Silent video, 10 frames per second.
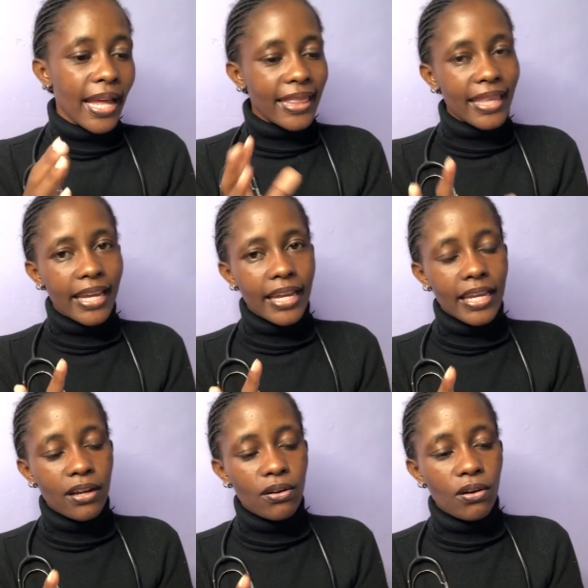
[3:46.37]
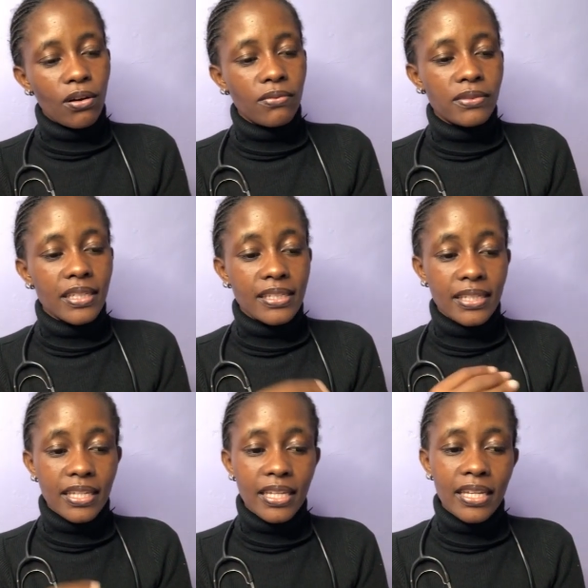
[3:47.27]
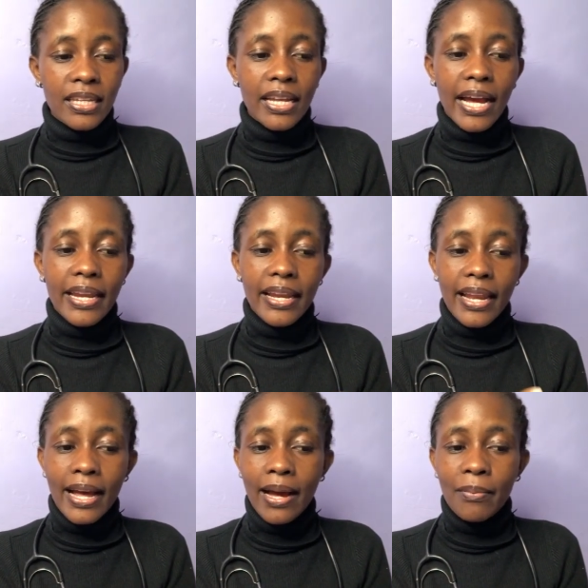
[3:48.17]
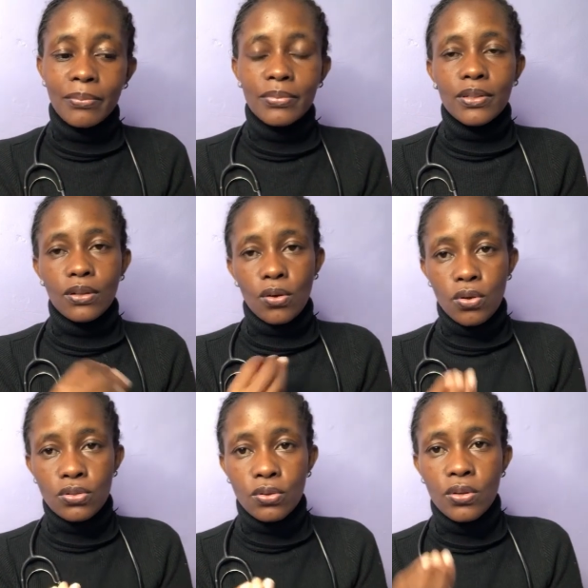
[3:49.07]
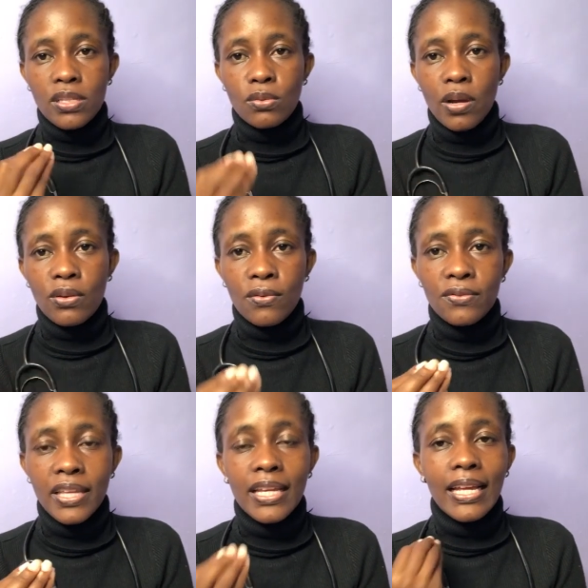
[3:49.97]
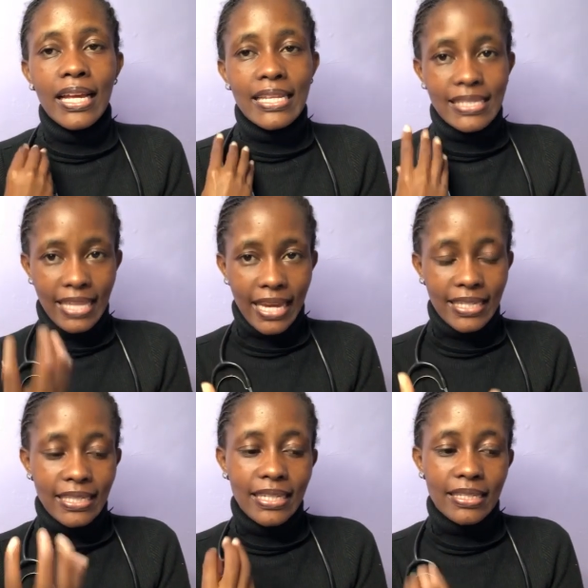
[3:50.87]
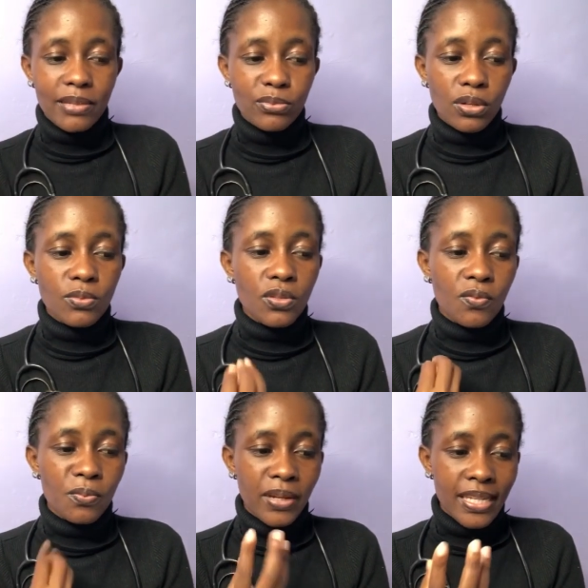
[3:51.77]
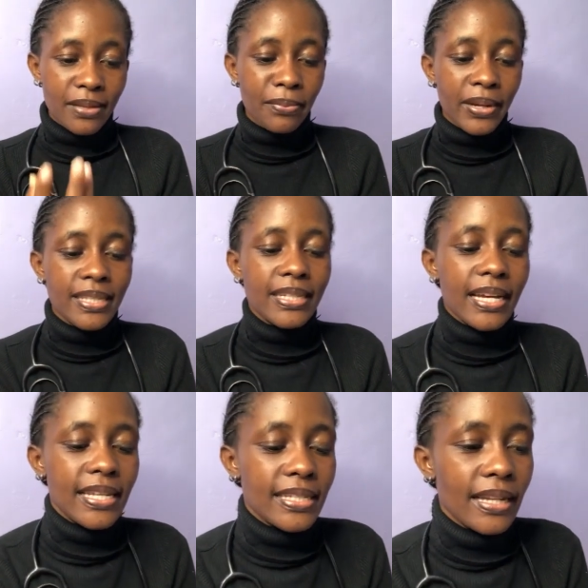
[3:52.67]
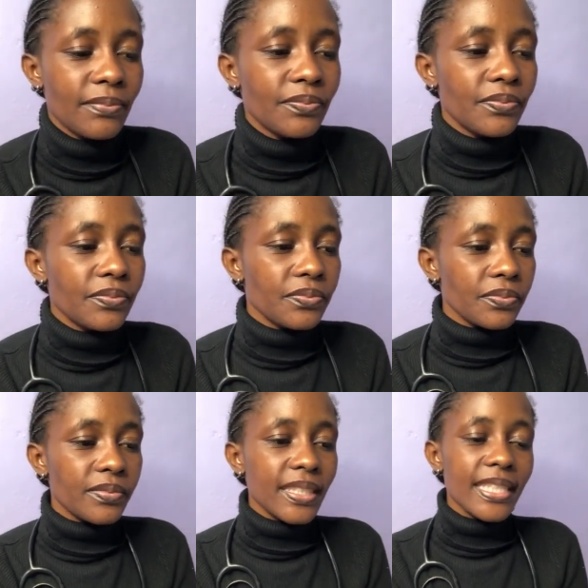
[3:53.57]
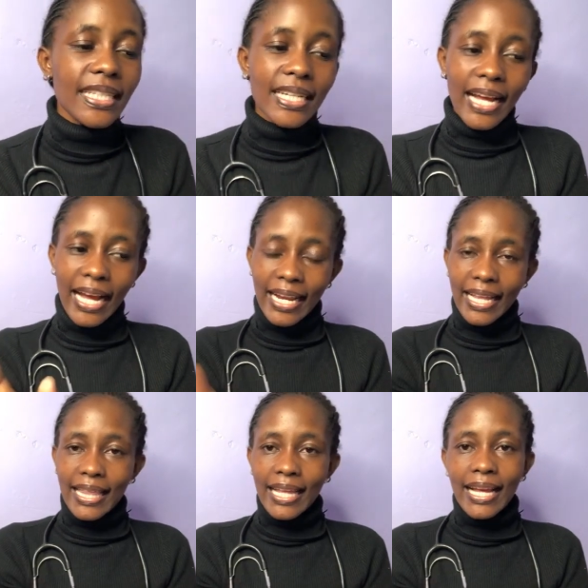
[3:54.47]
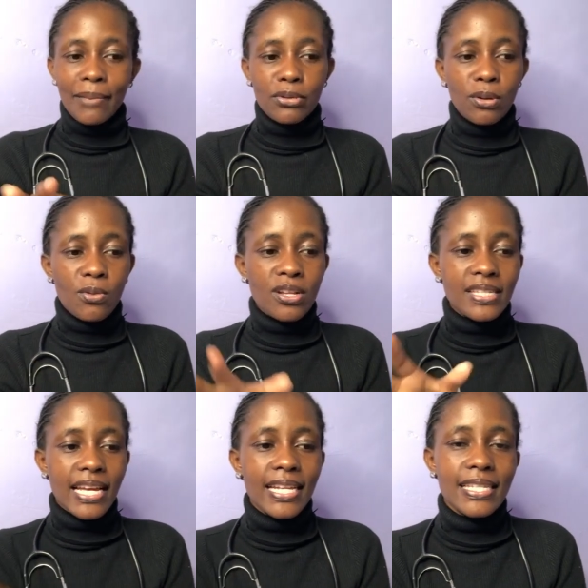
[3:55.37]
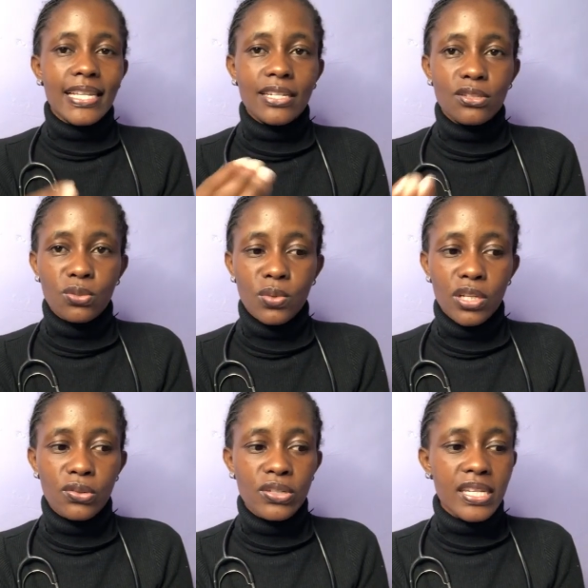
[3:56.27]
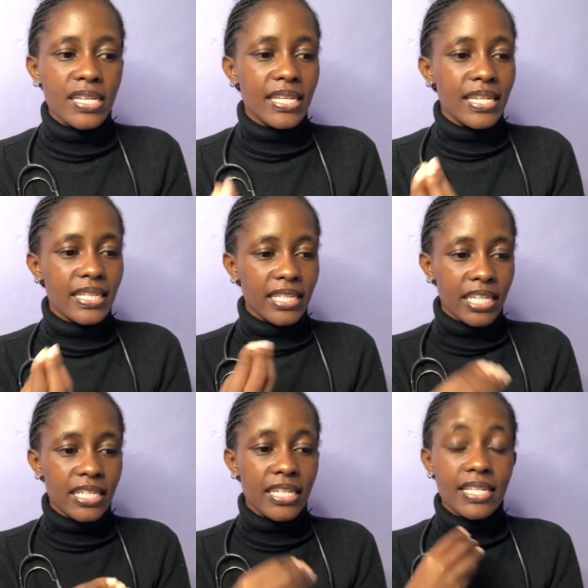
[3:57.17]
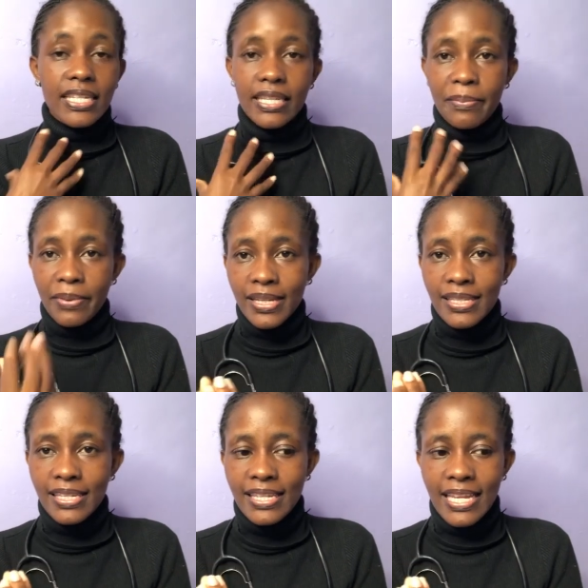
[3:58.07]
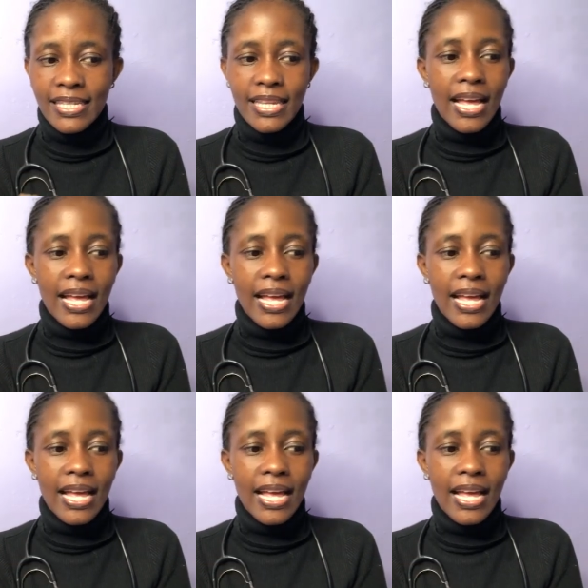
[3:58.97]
Thickening of the skin and lump also is one of the signs and symptoms of breast cancer. Another abnormal signs that you will notice is changes in the breast size,